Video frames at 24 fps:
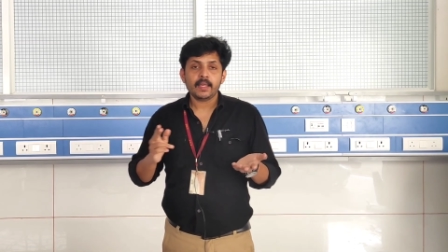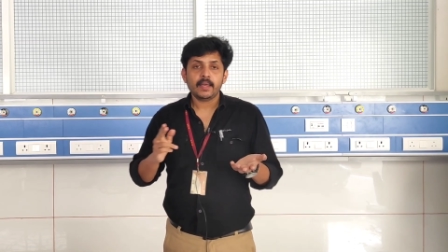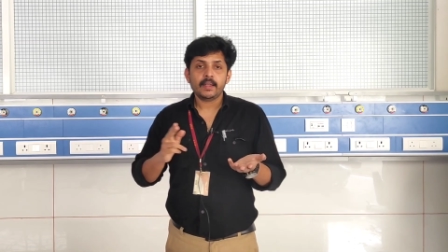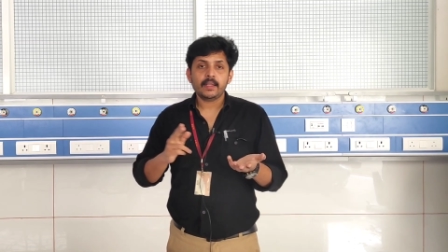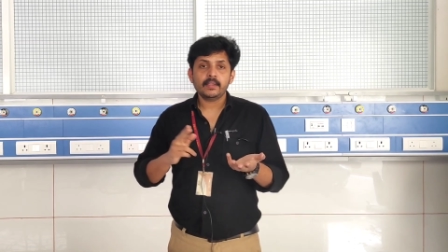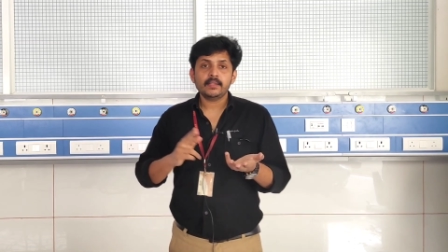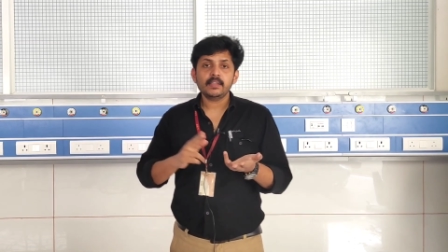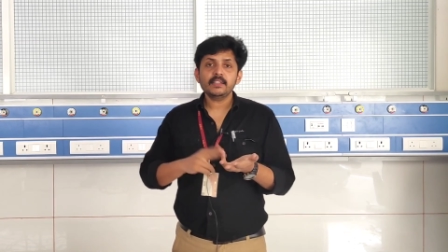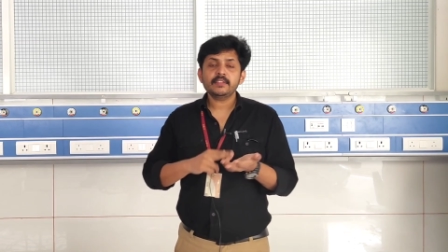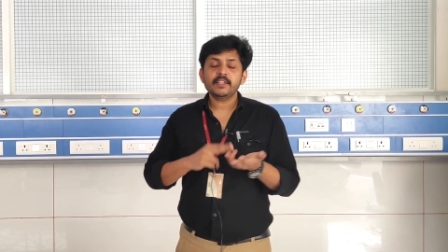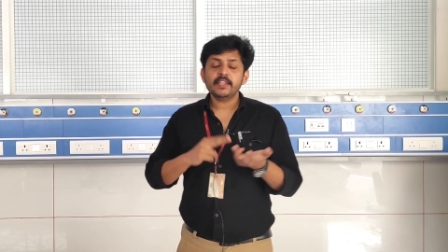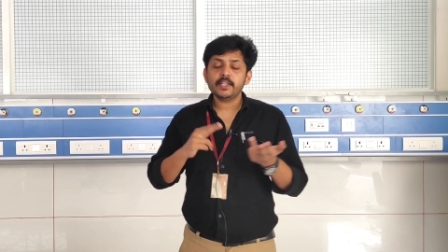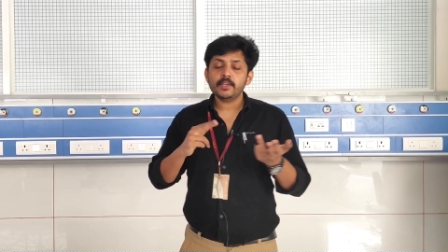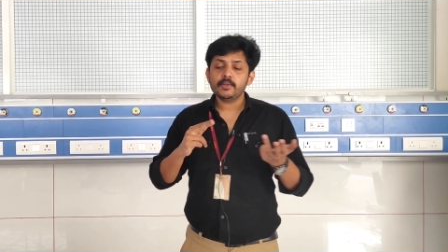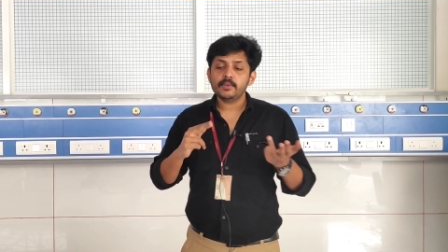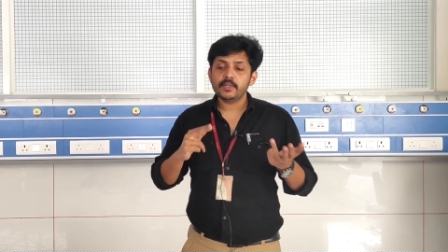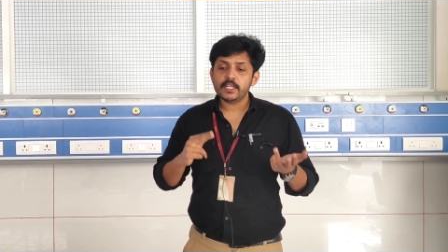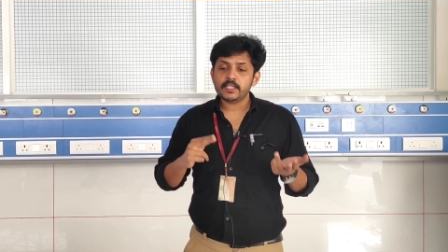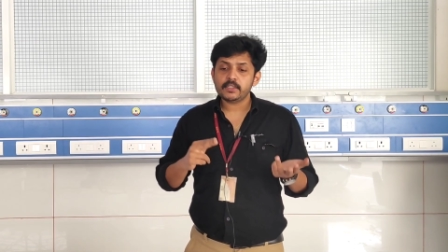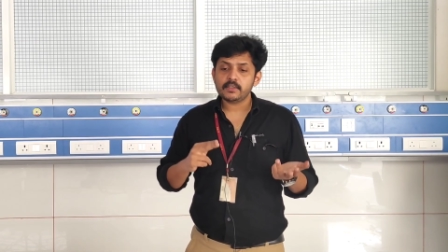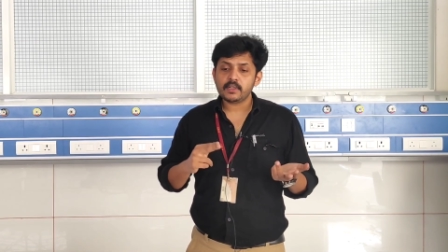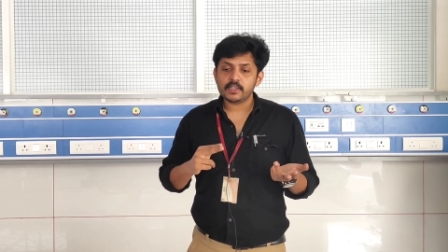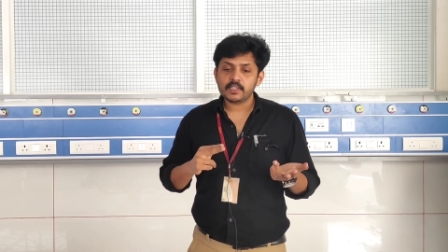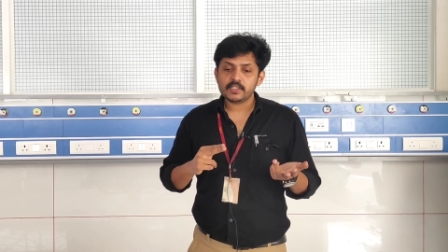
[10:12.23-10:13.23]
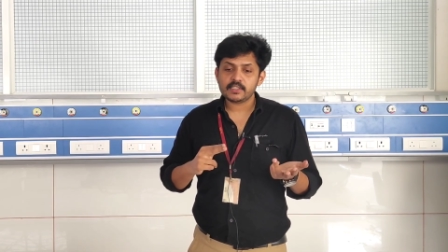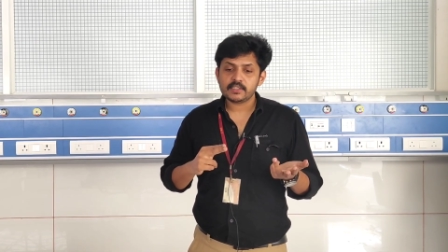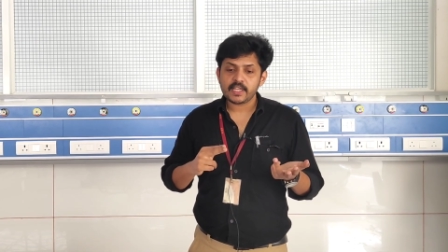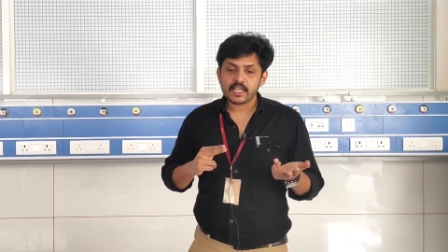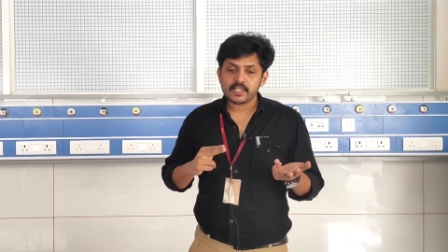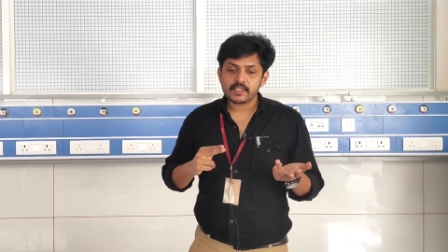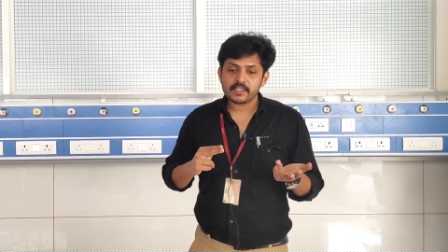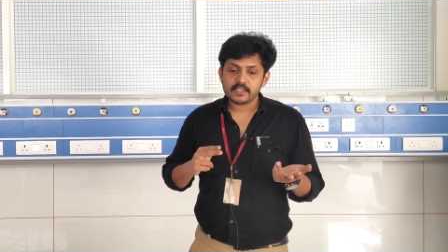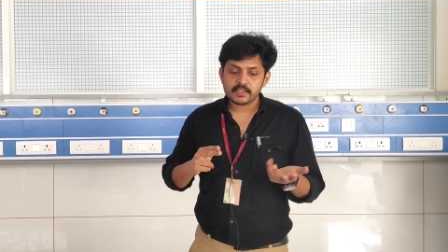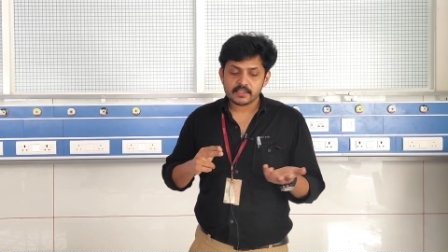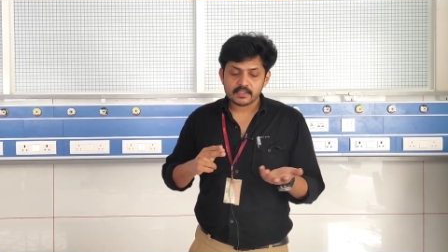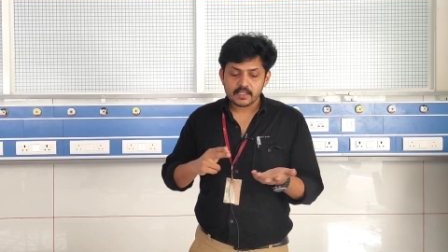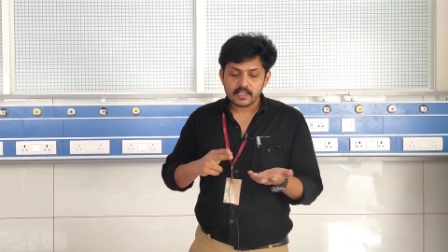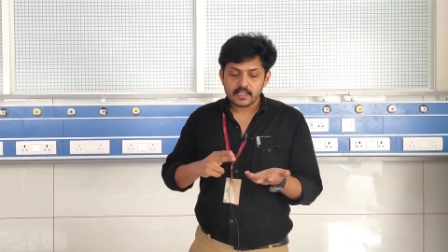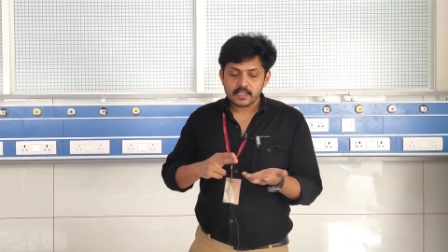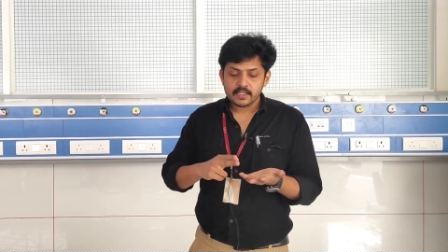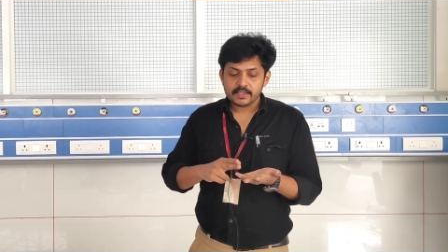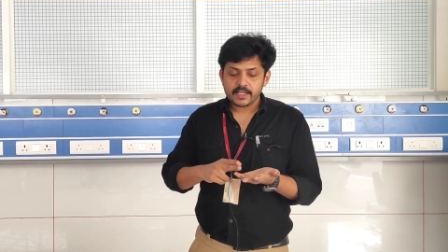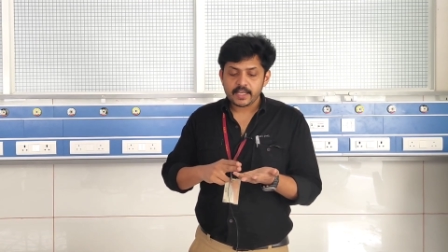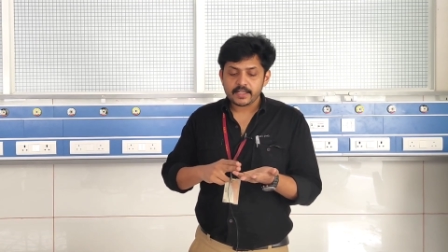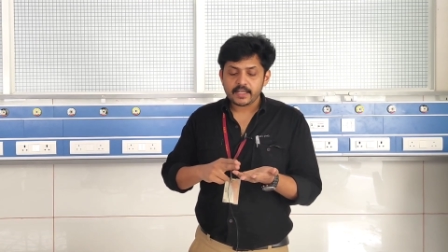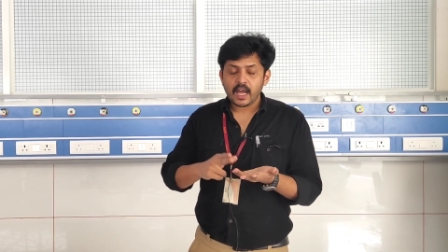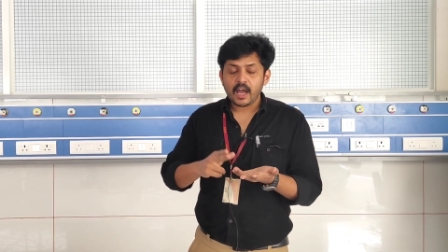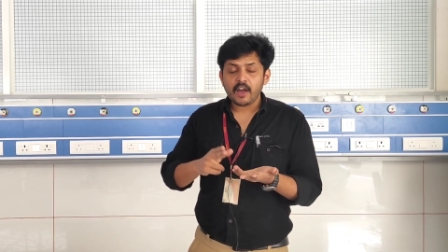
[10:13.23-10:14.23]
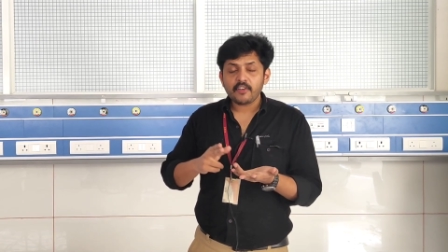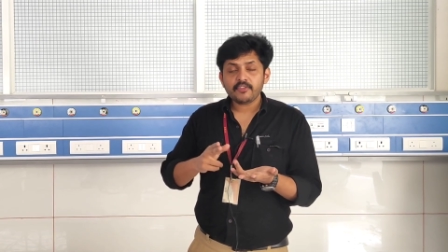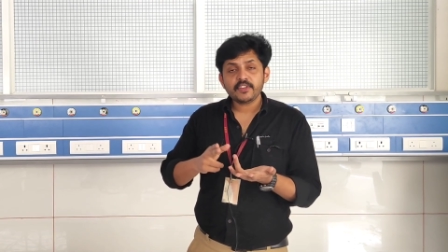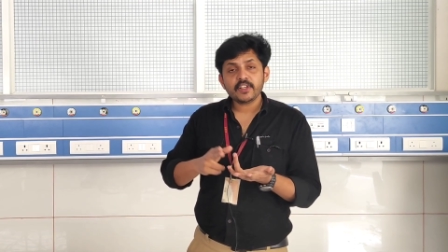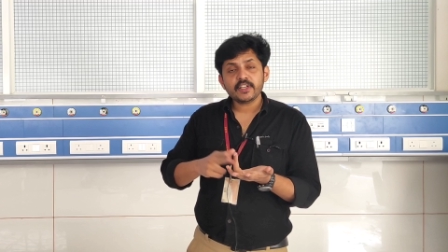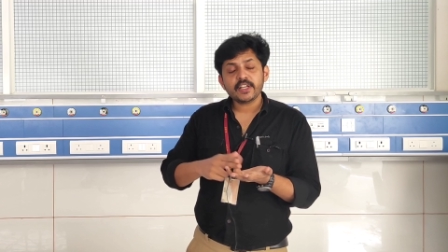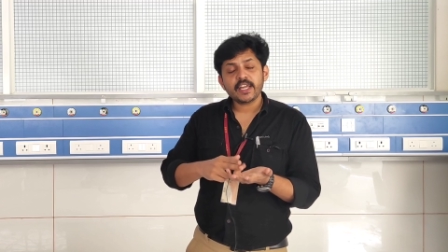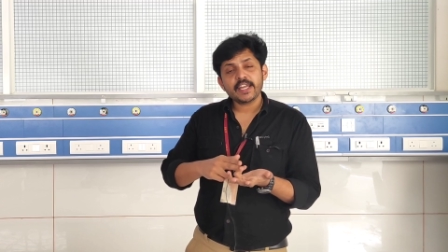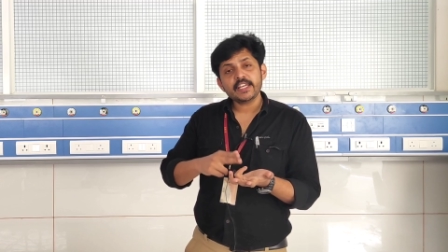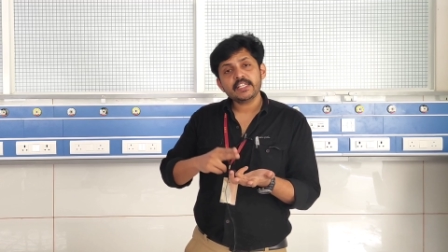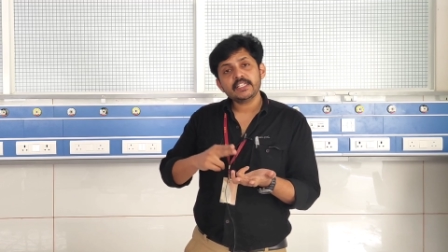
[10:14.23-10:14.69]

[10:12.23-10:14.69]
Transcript: another thing you need to understand is that after